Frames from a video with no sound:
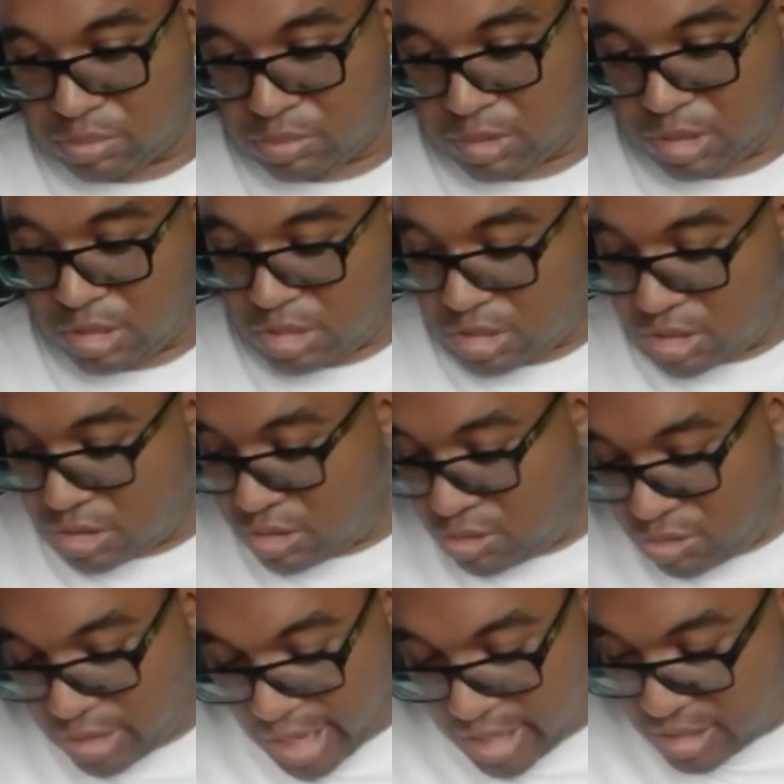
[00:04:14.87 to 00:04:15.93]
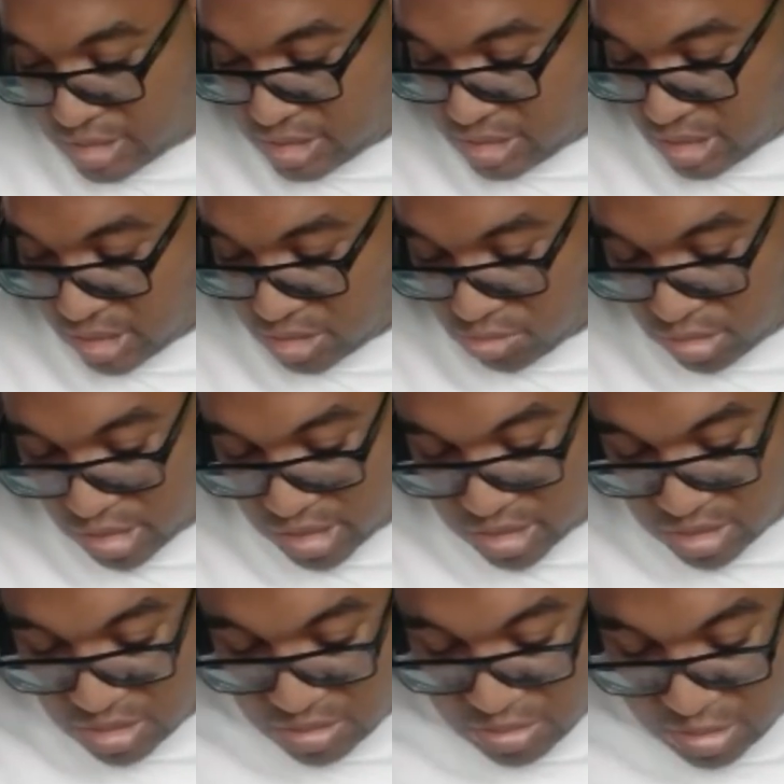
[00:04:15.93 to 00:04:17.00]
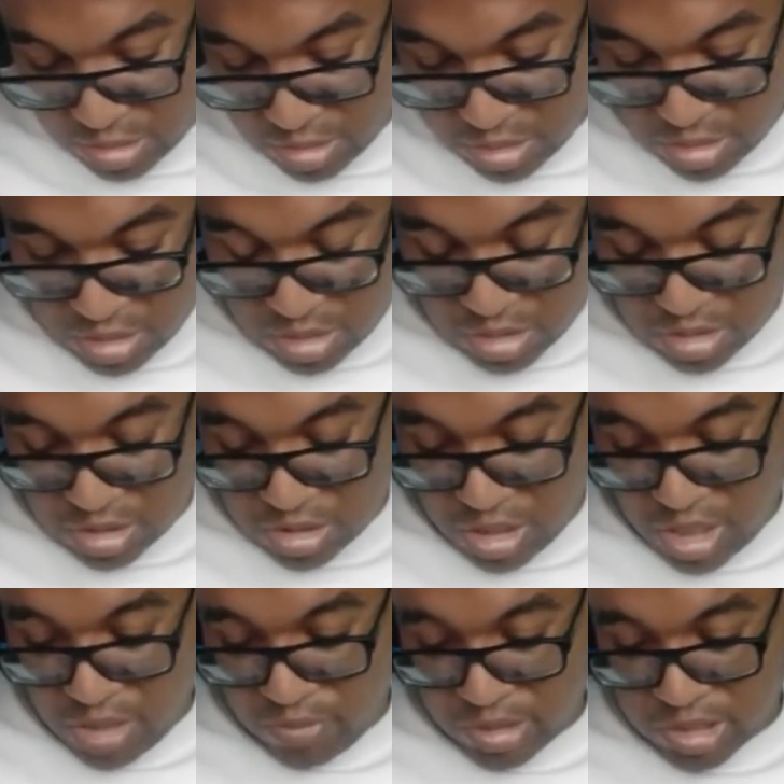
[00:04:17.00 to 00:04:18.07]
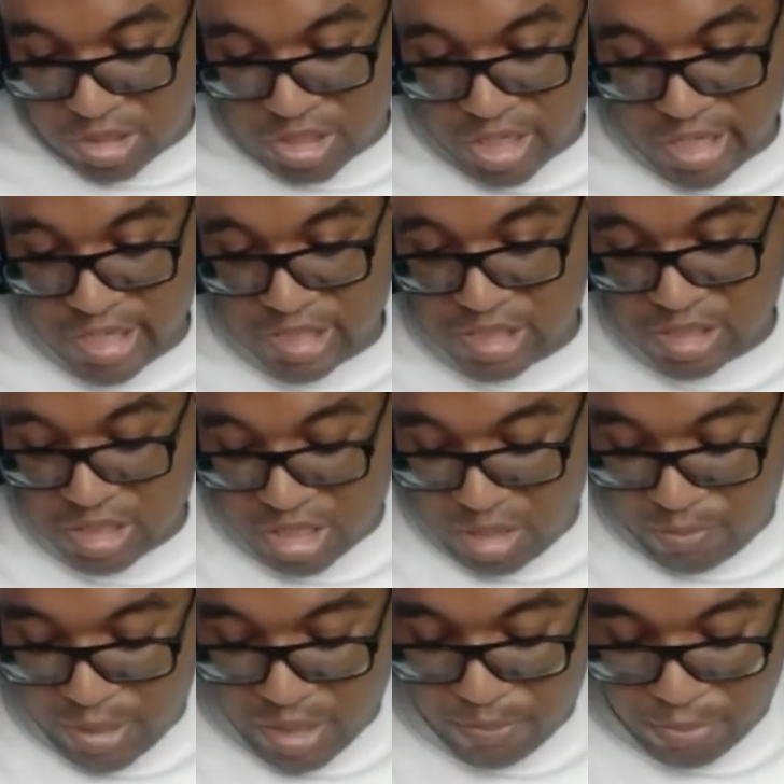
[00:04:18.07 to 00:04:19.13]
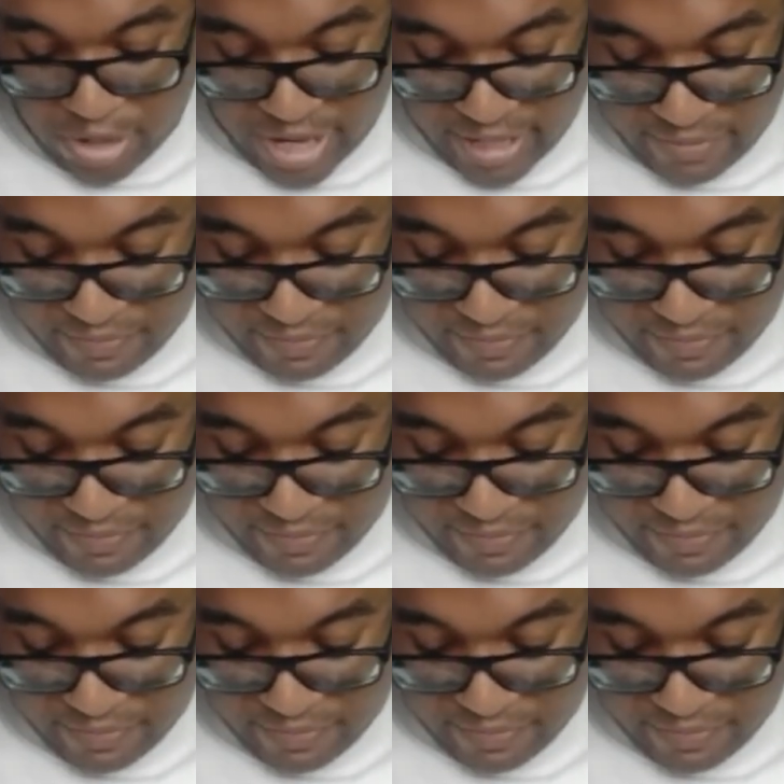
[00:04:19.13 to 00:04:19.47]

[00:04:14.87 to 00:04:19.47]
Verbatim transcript: And this is 2006 release. Starting with the Chance, Sony Big Break.